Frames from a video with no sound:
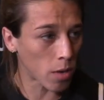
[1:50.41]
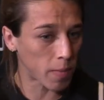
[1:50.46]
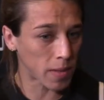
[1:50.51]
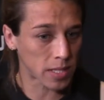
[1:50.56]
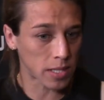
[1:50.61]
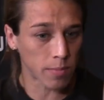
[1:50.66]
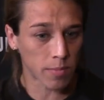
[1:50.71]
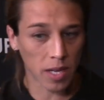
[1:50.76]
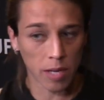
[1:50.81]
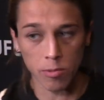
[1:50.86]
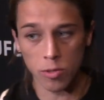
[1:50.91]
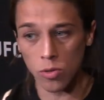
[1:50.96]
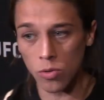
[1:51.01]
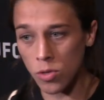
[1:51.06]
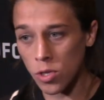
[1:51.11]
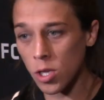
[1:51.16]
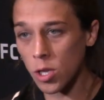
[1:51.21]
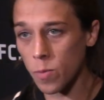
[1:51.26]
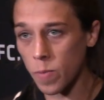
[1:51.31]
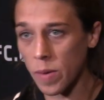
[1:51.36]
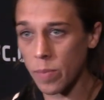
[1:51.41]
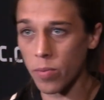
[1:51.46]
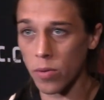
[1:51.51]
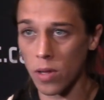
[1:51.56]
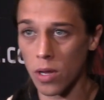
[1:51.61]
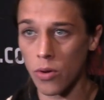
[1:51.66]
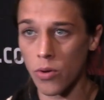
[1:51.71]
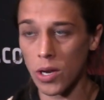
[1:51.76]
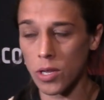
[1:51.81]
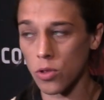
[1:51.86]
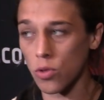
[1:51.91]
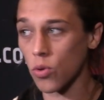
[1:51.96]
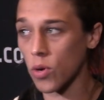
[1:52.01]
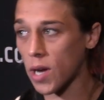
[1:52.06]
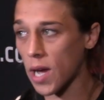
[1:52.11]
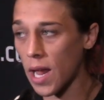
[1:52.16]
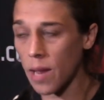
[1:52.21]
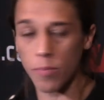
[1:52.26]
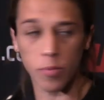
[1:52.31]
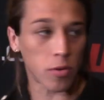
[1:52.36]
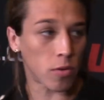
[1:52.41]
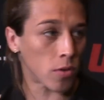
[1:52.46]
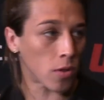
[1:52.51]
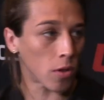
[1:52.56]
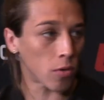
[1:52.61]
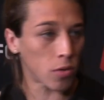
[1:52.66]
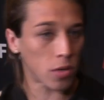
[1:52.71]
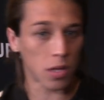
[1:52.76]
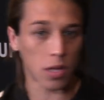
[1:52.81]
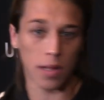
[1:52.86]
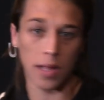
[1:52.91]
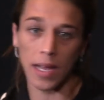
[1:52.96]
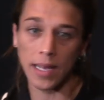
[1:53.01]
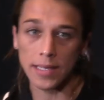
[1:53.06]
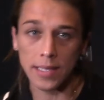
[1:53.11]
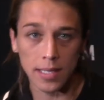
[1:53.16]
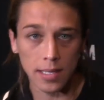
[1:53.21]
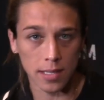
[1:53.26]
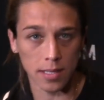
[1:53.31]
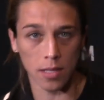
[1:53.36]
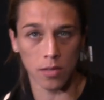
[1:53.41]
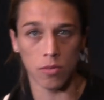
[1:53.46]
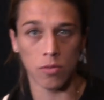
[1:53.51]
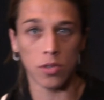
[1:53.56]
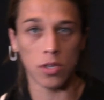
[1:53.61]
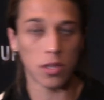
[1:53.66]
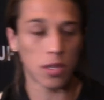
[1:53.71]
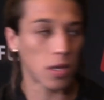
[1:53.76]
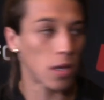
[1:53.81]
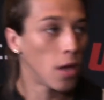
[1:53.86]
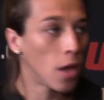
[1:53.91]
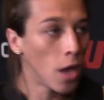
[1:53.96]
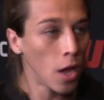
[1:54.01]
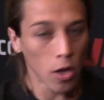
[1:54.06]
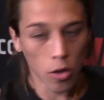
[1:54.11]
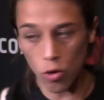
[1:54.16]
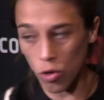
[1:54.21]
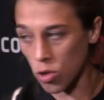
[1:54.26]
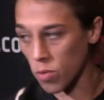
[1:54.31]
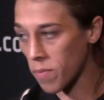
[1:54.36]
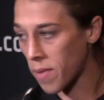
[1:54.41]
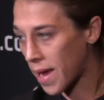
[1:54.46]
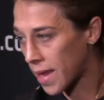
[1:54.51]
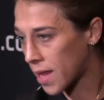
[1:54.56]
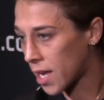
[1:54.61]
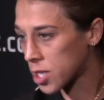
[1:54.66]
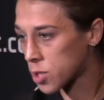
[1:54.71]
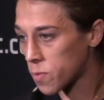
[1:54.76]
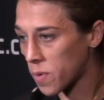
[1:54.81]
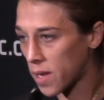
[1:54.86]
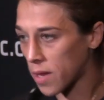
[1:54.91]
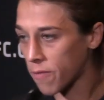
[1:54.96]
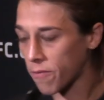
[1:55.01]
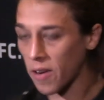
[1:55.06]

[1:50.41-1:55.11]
But sometimes you need people around to help you. You know, you need an assistant, you need a good management.